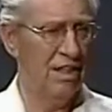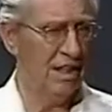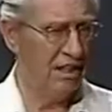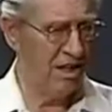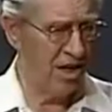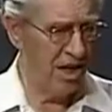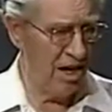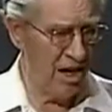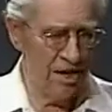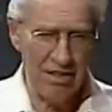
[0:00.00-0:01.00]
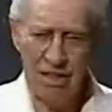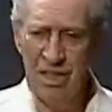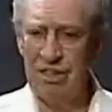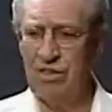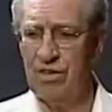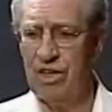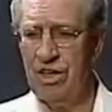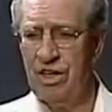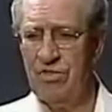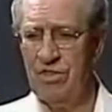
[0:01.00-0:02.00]
that at the end of that
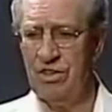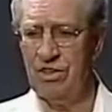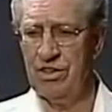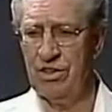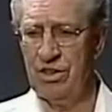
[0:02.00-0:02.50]
3.5 years,